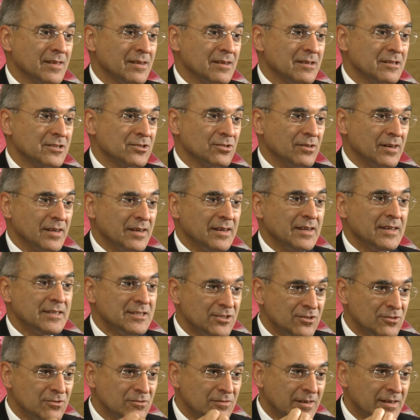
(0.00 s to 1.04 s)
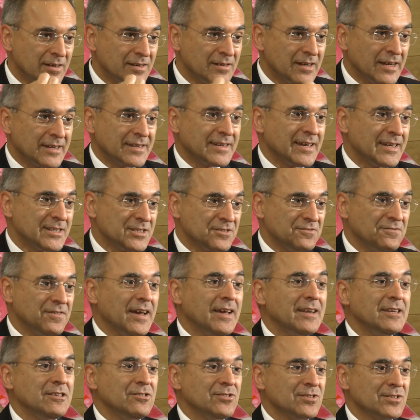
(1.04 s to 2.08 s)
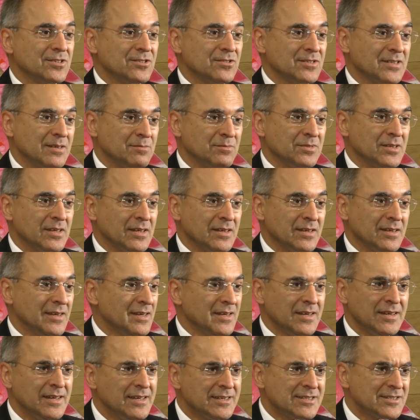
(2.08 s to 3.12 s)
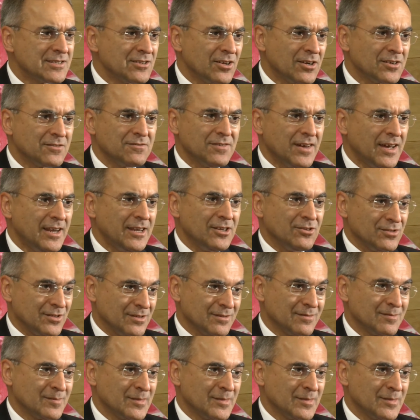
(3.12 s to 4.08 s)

So unless you attach values to something, it's not valued.